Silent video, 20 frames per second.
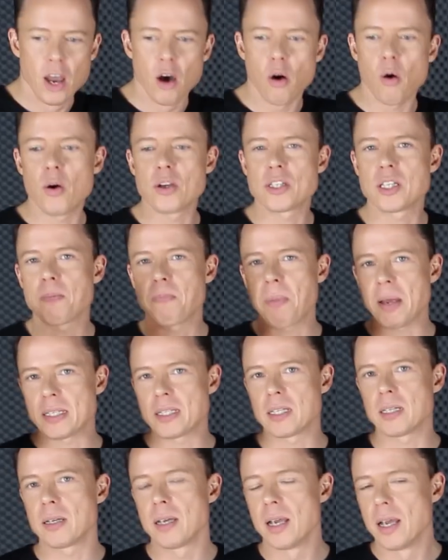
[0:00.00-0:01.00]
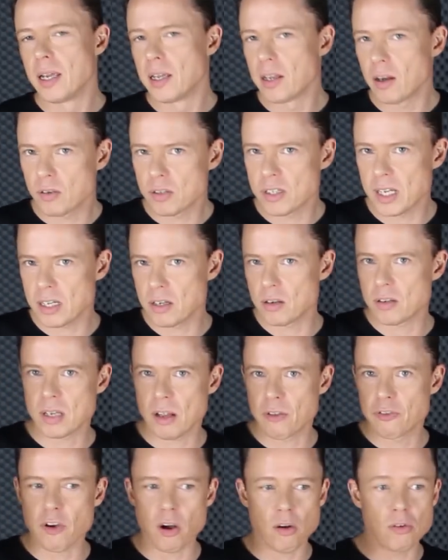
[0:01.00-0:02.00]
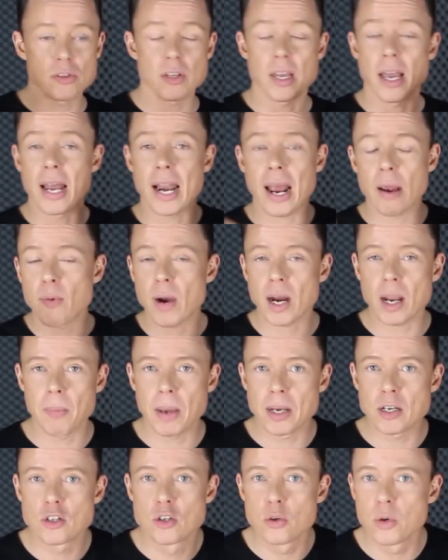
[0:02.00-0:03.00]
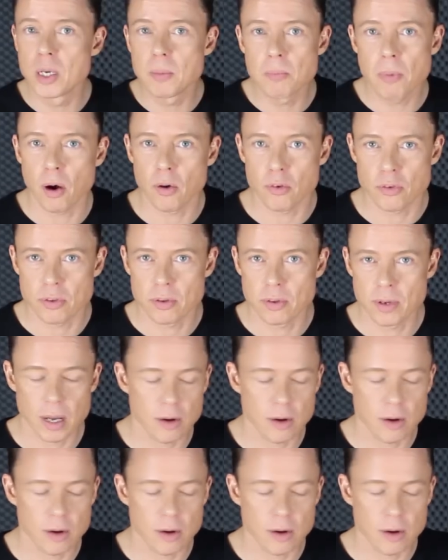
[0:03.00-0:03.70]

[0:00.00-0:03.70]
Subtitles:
Or is it best to, you know, set yourself goals? And I recommend doing both.